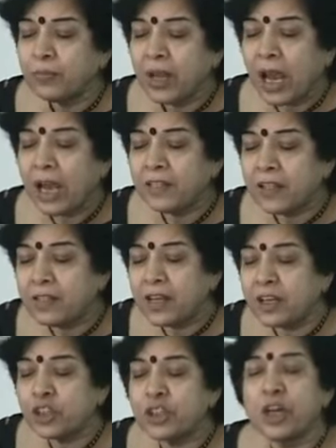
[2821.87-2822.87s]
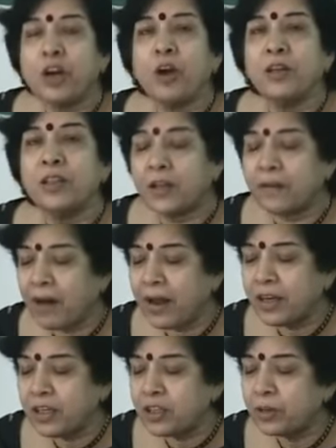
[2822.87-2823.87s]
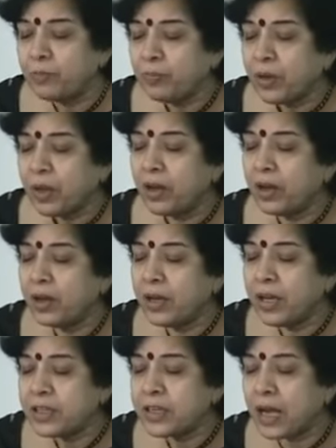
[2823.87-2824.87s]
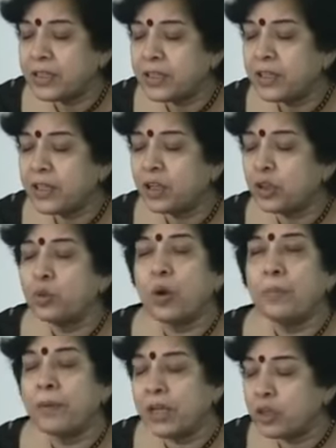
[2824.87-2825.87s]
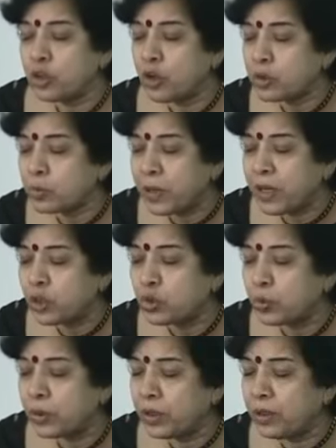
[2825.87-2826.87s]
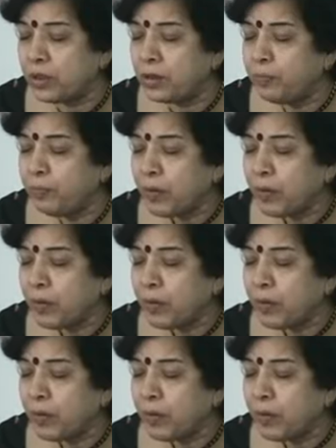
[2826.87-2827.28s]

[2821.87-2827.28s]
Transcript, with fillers: And the diksha or the rite uh, is considered to a means of spiritual